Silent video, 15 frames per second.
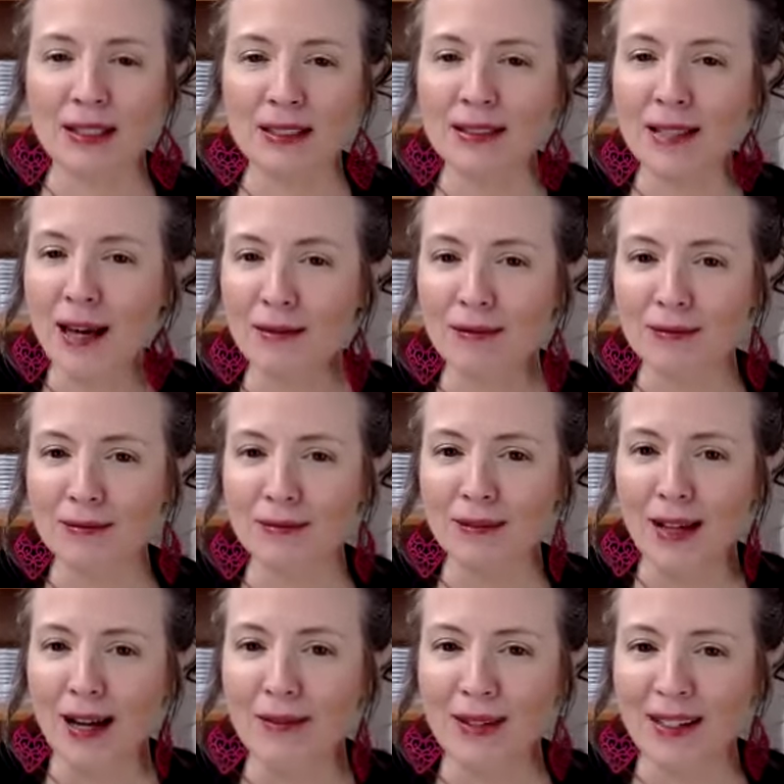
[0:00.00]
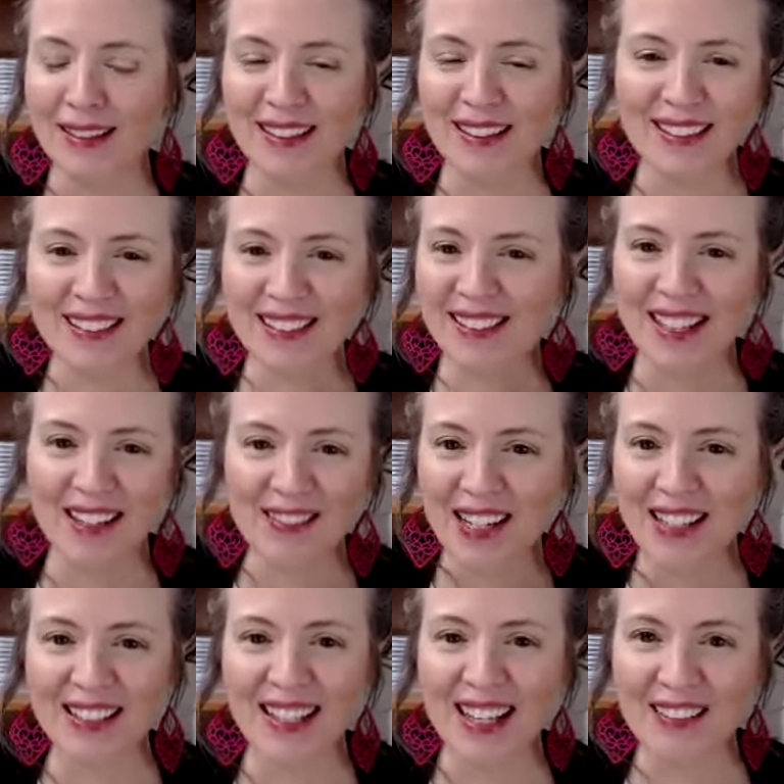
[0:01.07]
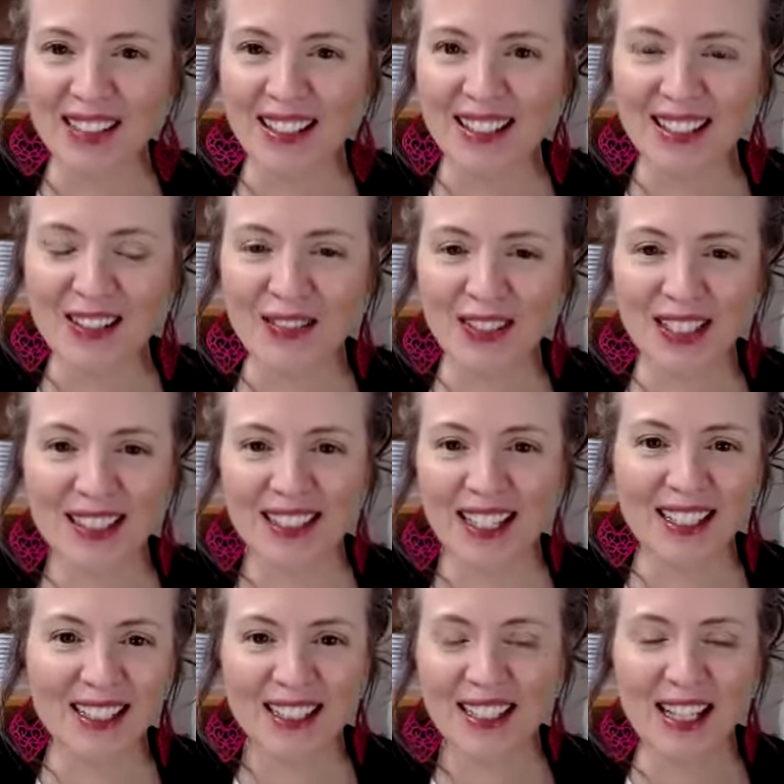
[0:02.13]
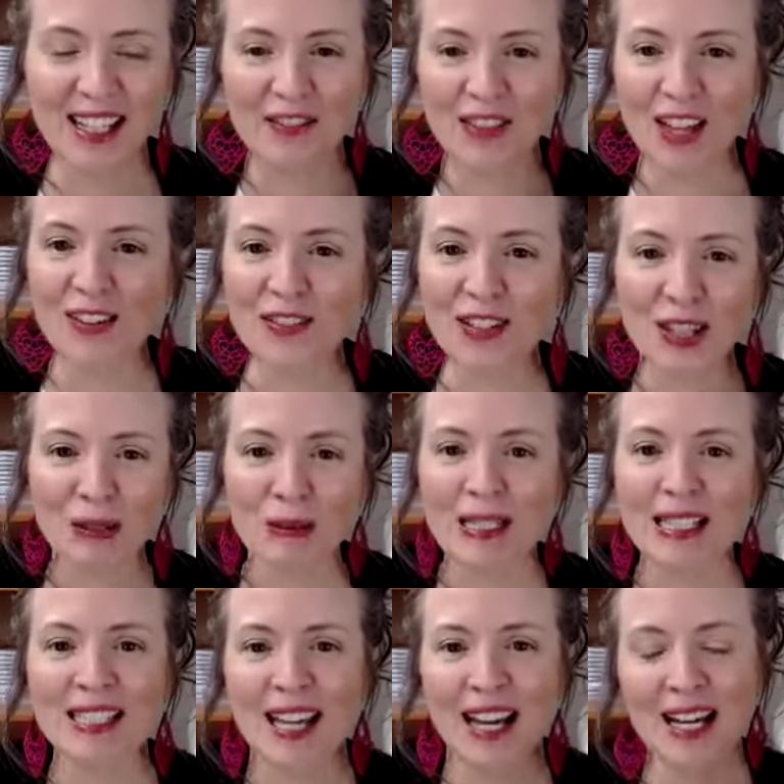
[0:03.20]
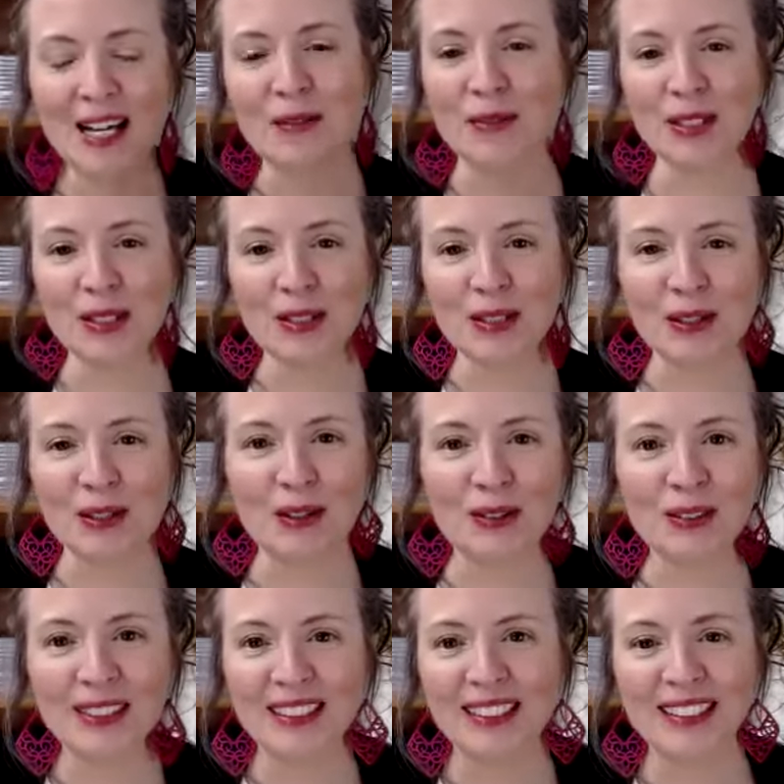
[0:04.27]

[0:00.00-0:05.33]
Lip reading: Does that resonate with you? Because I thought of it three times. And so